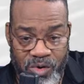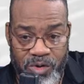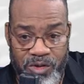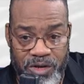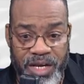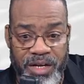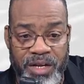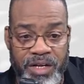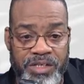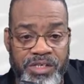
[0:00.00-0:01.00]
looking
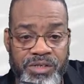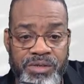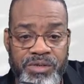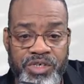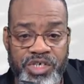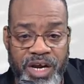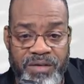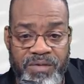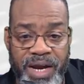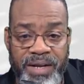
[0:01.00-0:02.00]
to, to
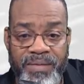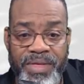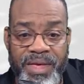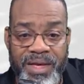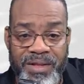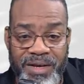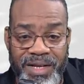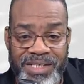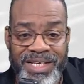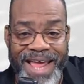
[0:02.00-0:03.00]
generate, look at
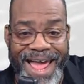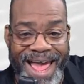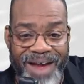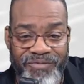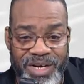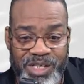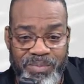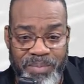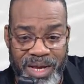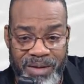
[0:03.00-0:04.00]
this an average
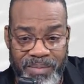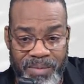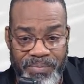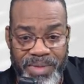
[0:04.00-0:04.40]
minimum,